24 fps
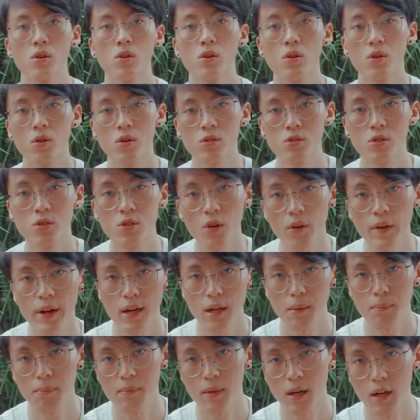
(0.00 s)
Growing
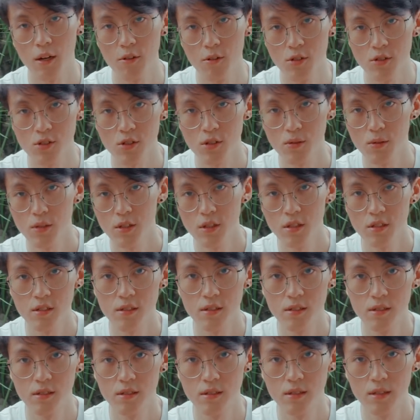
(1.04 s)
up, I was always
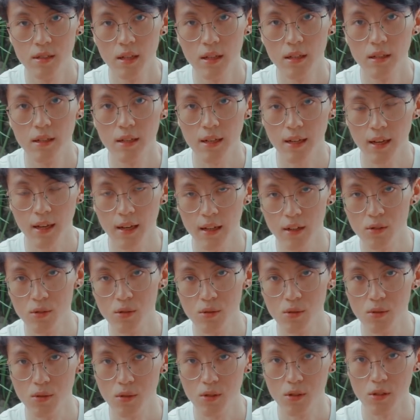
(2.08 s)
the kid
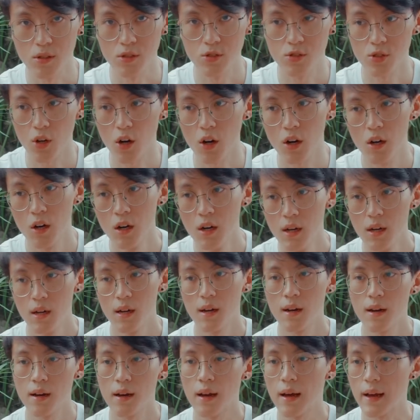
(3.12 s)
who could draw.
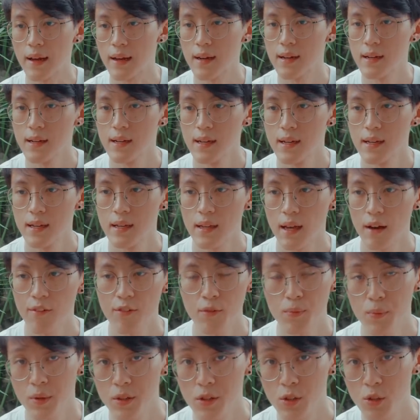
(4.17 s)
Like,
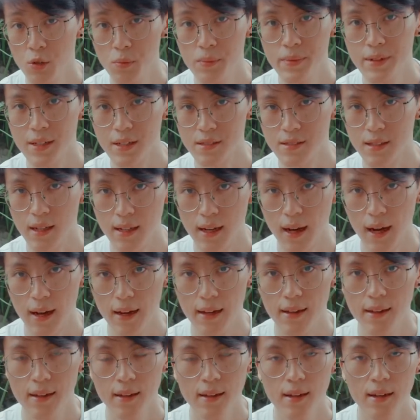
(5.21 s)
everyone knew me as that guy.
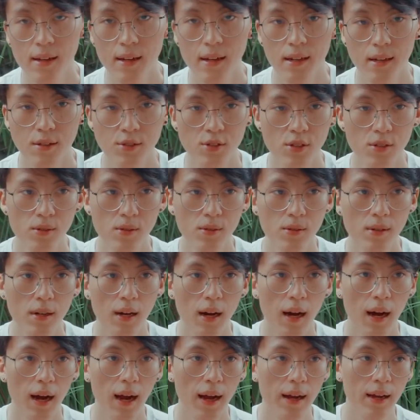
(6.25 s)
So
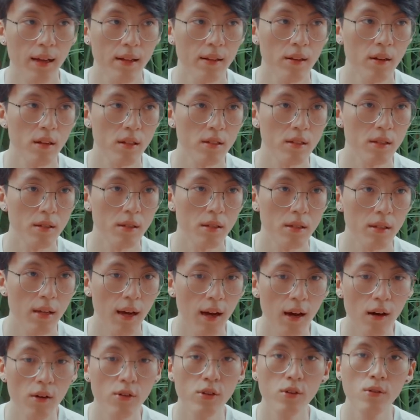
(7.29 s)
I cannot
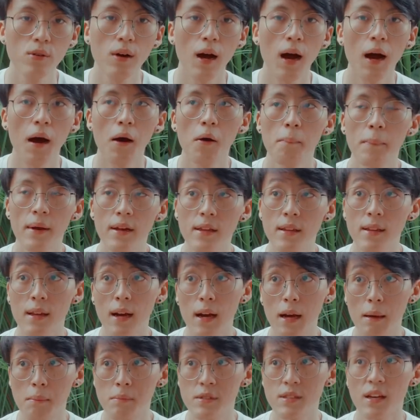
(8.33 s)
tell you how many
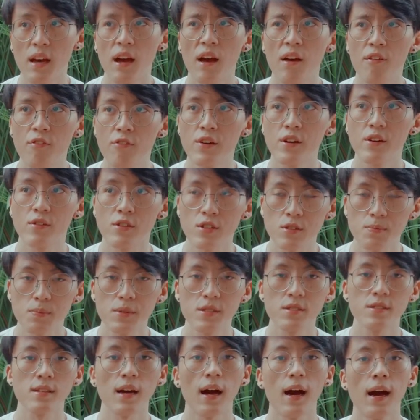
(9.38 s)
times every
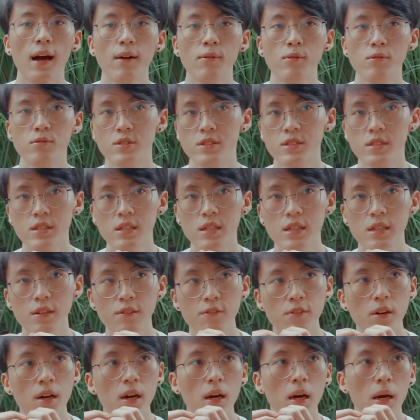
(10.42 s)
Christmas I would
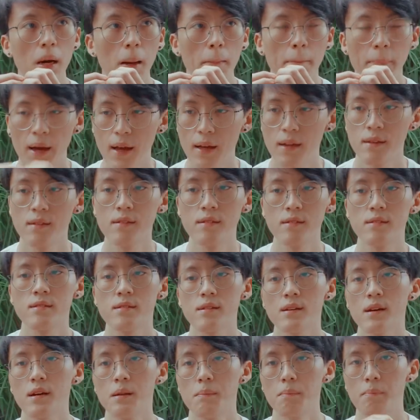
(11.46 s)
receive pens
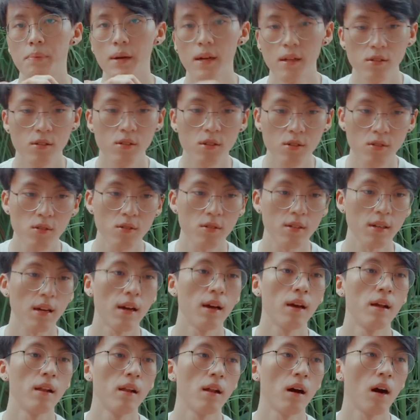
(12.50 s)
and pencils
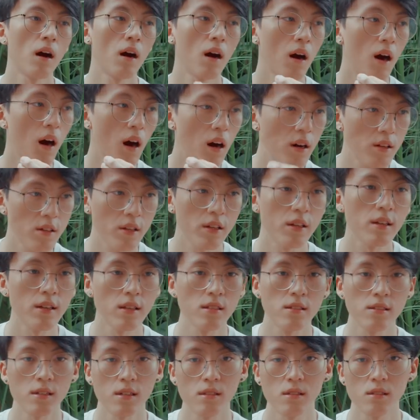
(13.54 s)
and art
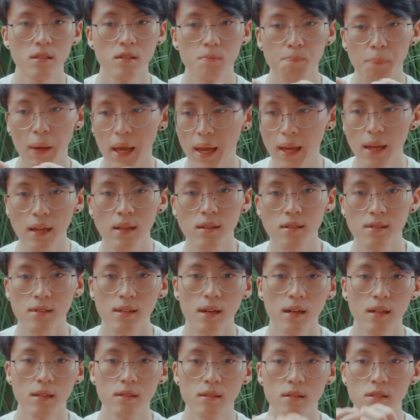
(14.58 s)
kits and paints
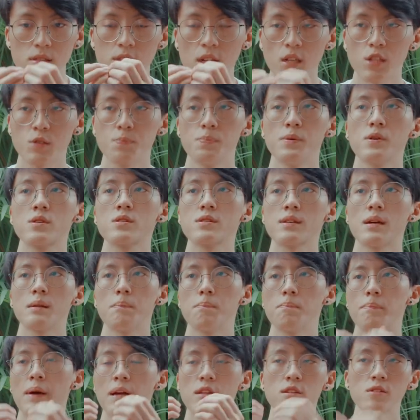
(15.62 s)
and sketchbooks
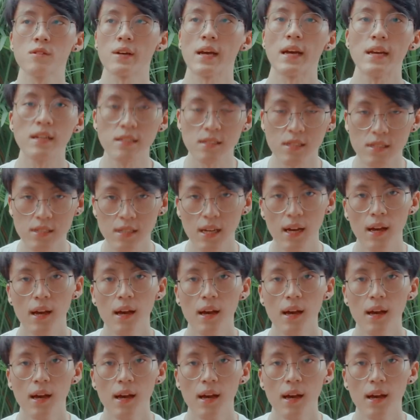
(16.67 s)
and pencil cases.